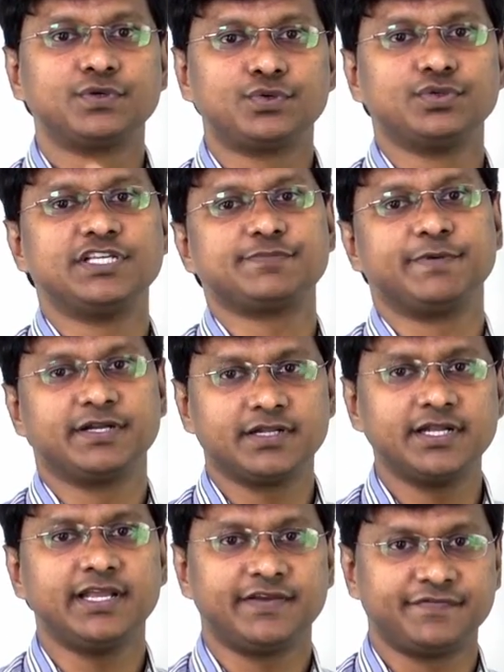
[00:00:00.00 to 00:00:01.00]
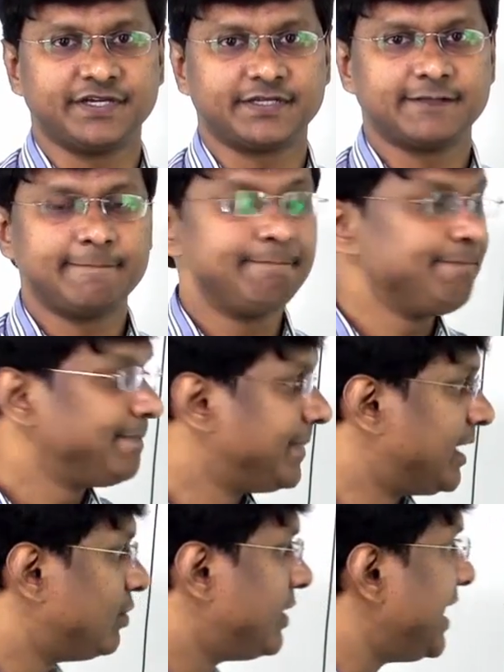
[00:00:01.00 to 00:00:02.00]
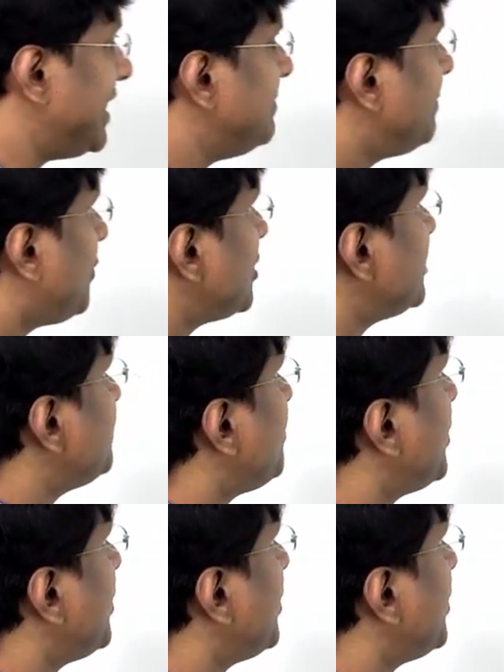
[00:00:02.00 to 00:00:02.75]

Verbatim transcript: to this particular effect. Now an important